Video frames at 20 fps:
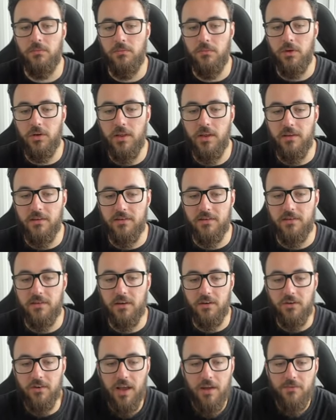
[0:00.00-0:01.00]
Look at this,
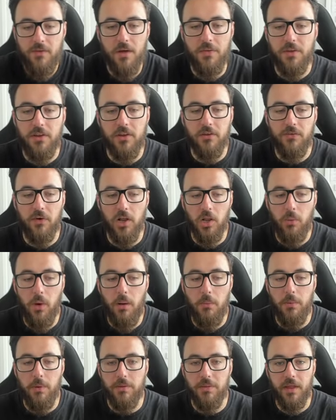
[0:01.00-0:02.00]
because I have nothing to follow
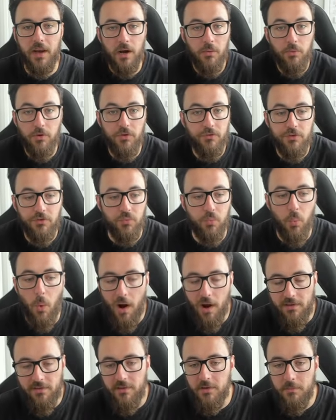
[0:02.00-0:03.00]
up with, and I would have just
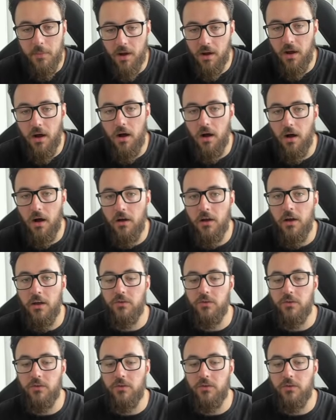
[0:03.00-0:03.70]
wasted my R.